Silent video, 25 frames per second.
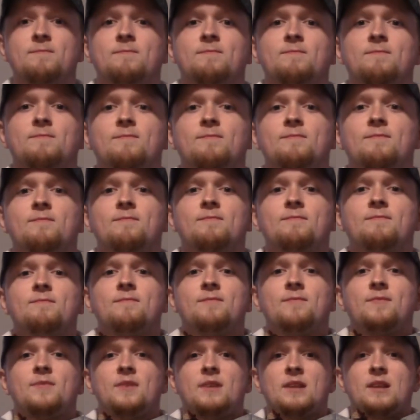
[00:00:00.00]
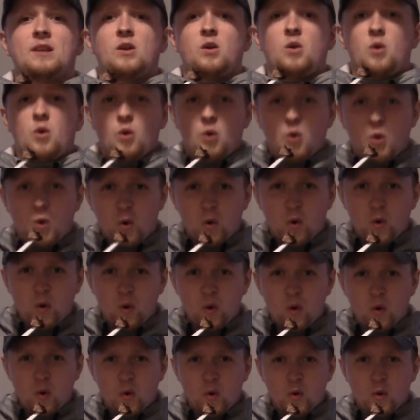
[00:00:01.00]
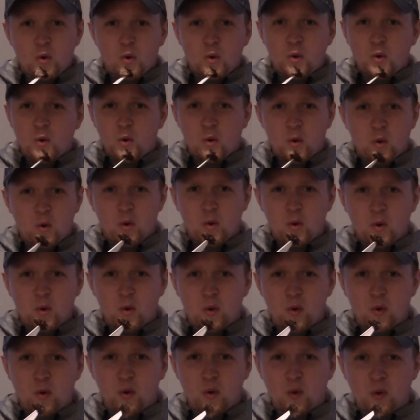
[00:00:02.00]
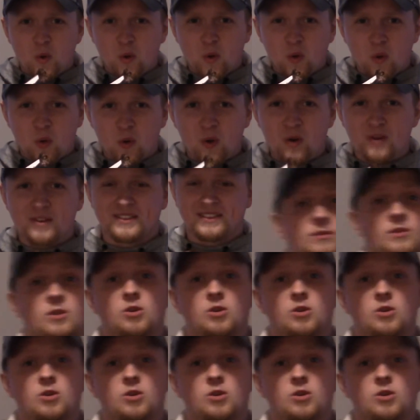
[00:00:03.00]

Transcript: Yeah, it's a little bit hot, probably. It has to blow on it.